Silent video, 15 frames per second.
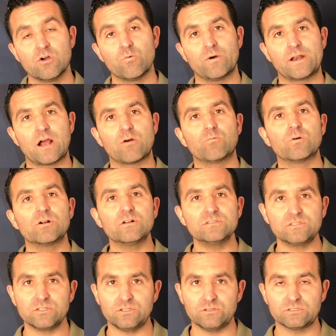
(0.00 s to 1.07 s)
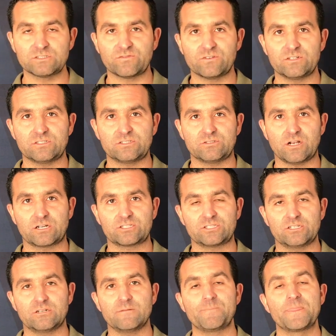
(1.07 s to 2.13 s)
when our words are used for
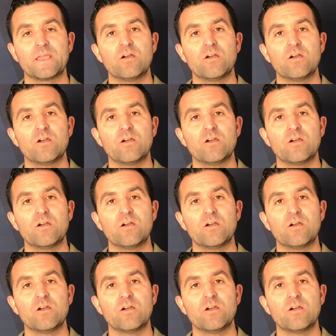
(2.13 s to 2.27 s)
destruction,